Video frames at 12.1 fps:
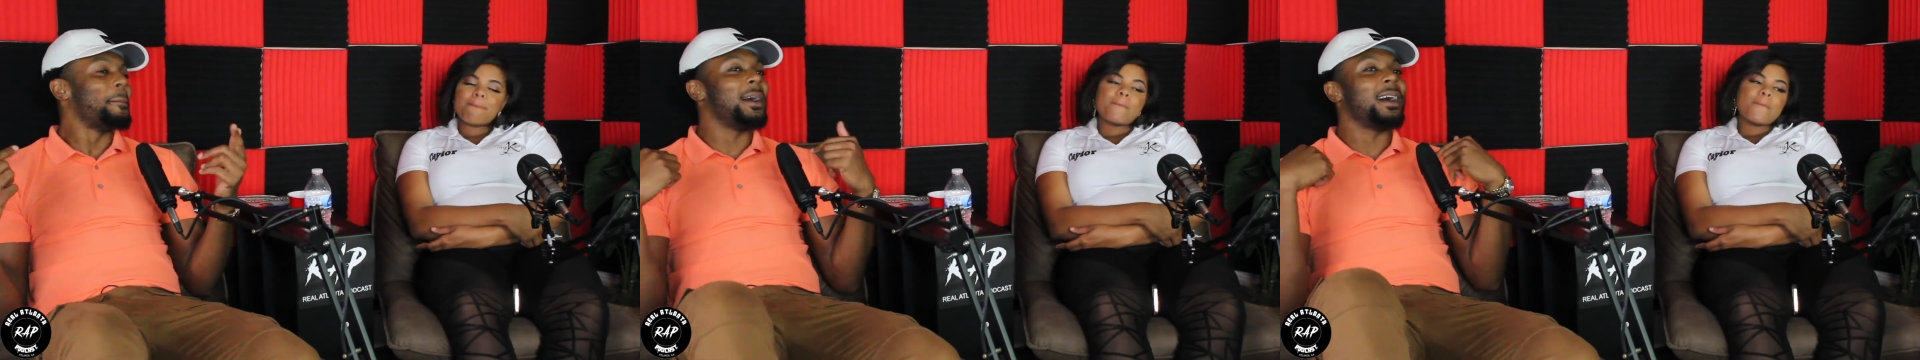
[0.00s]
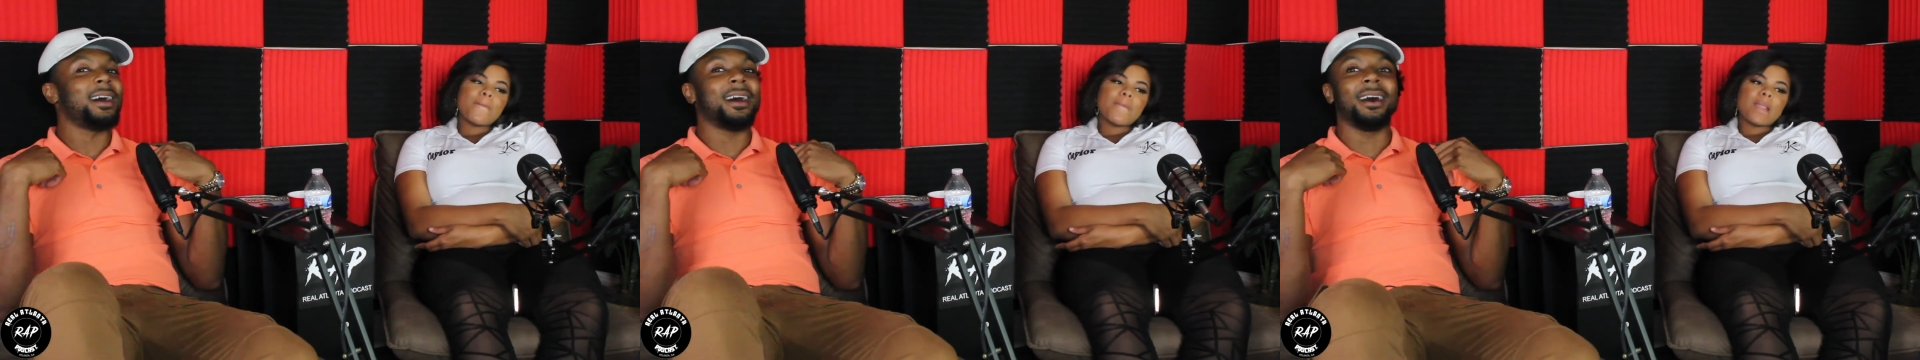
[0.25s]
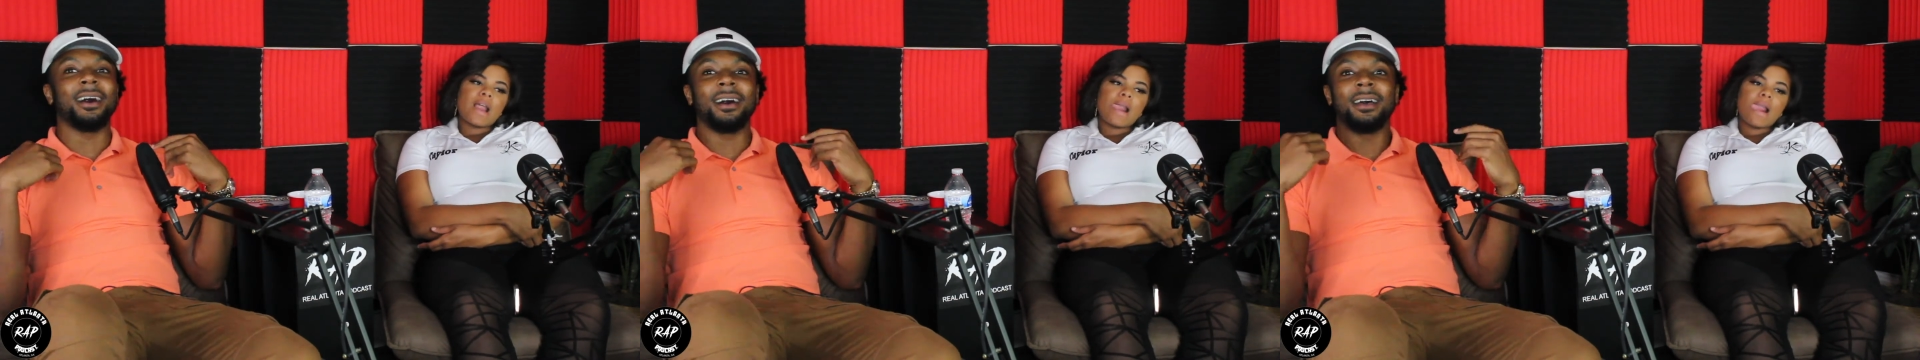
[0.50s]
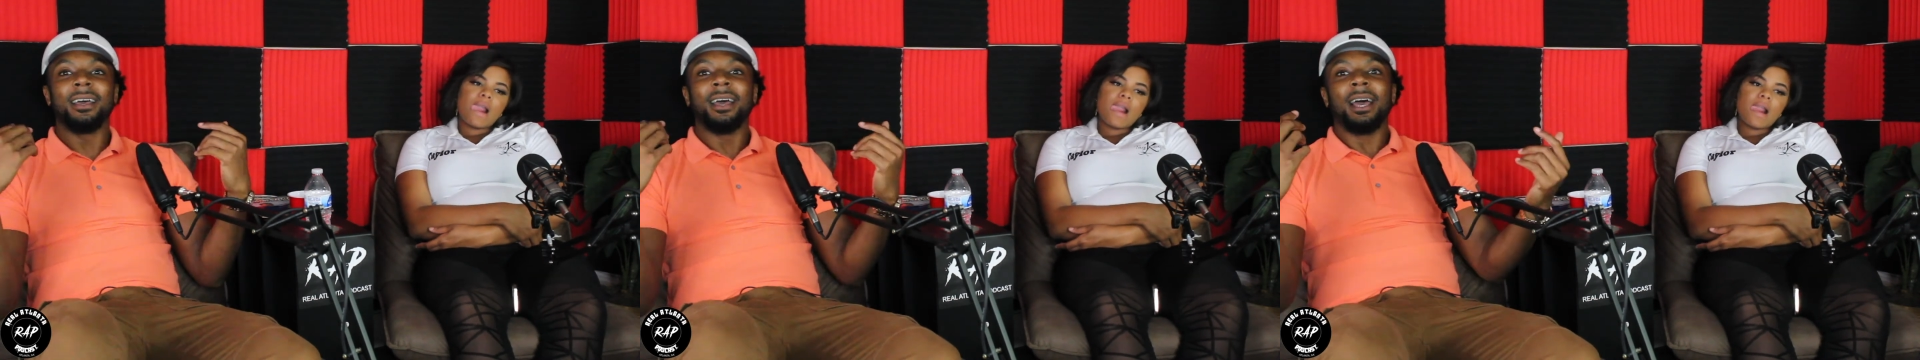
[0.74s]
Speaker 1: But uh
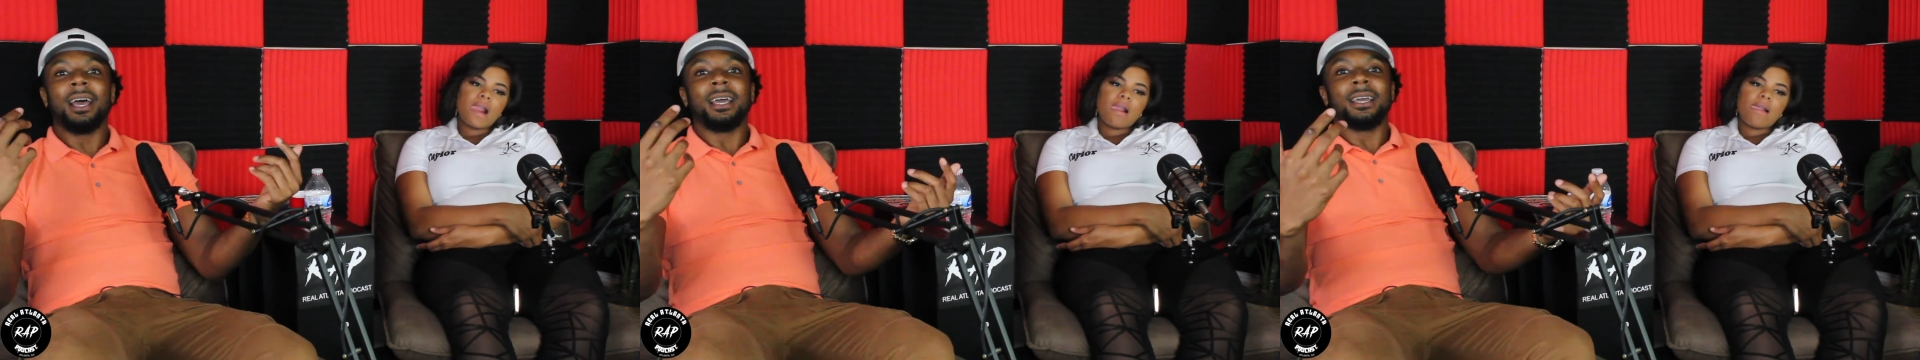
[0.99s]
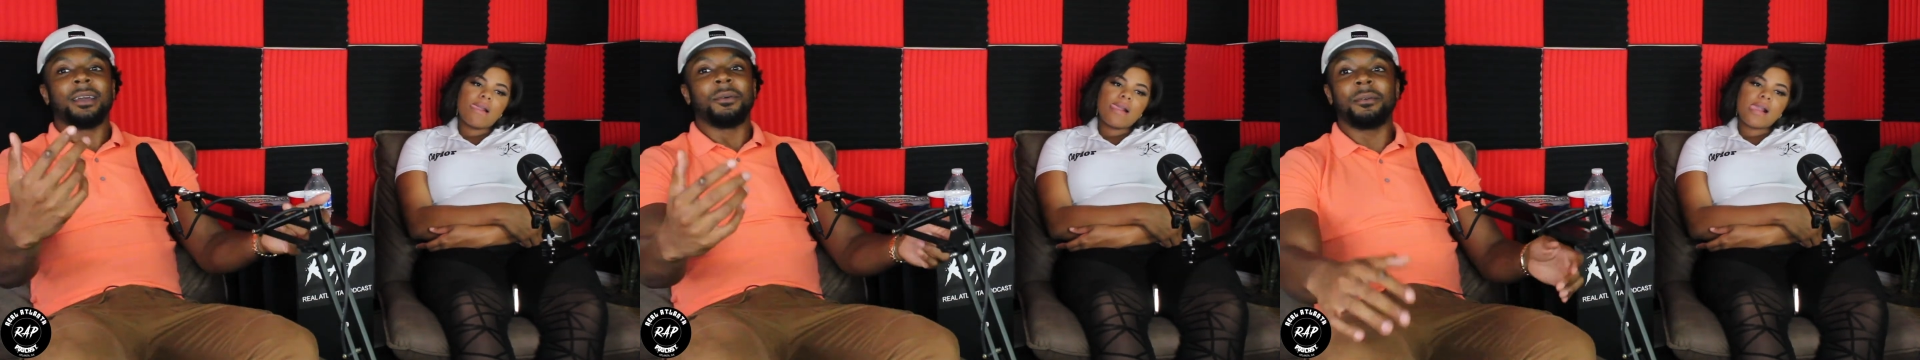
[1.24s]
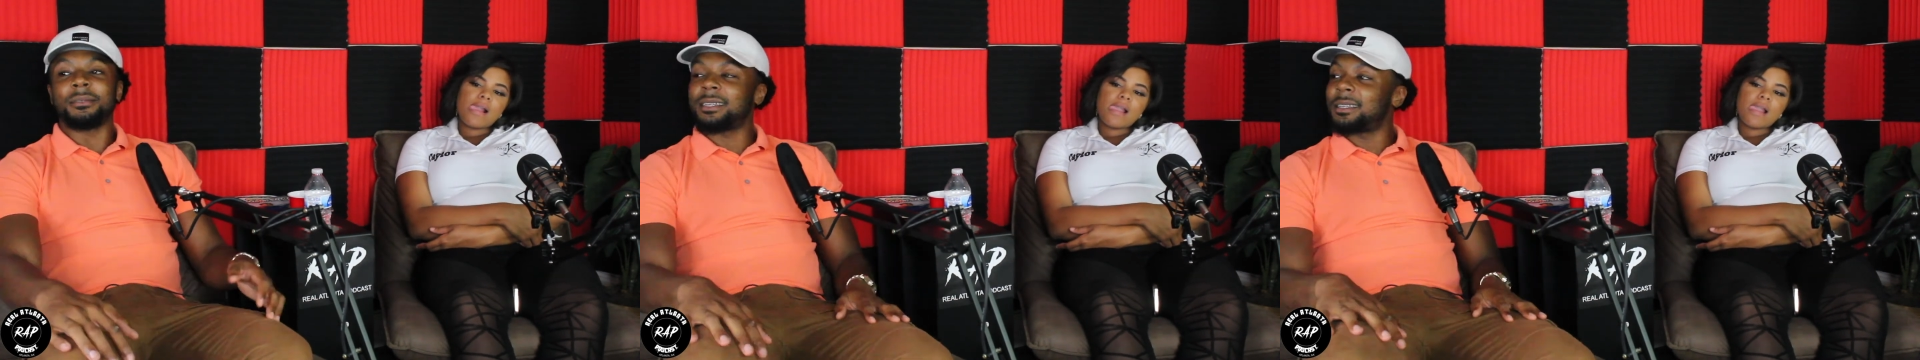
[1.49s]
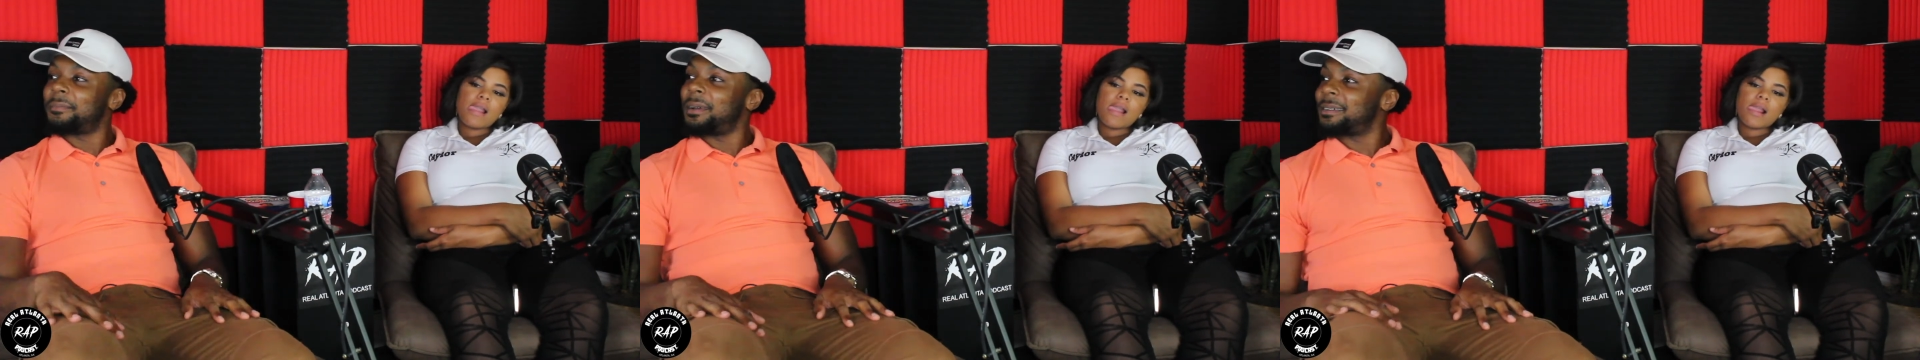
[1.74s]
what was I
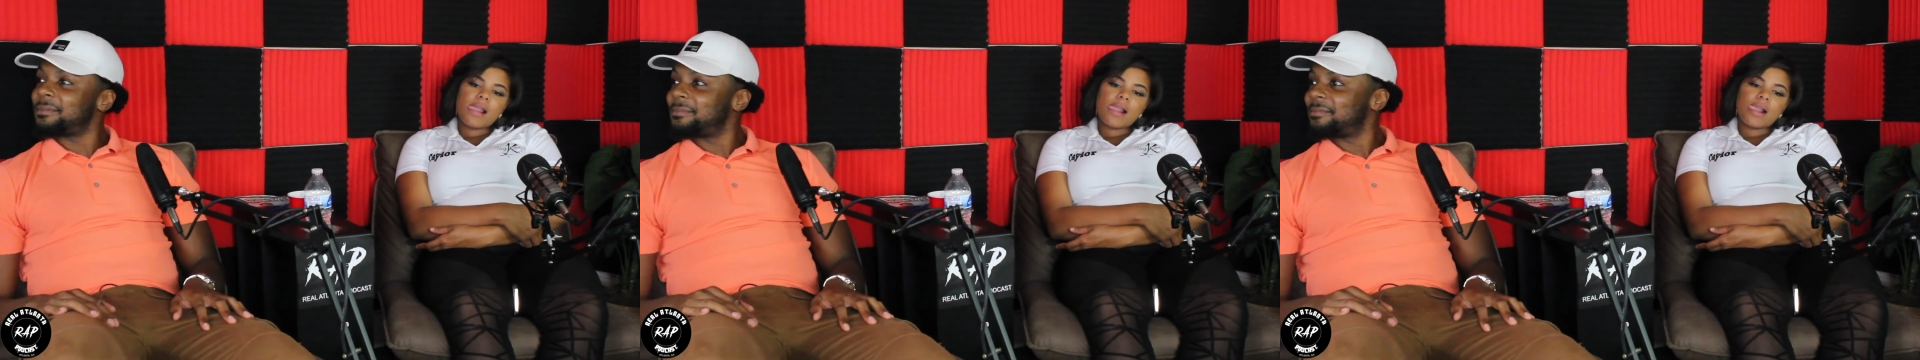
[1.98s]
talking about?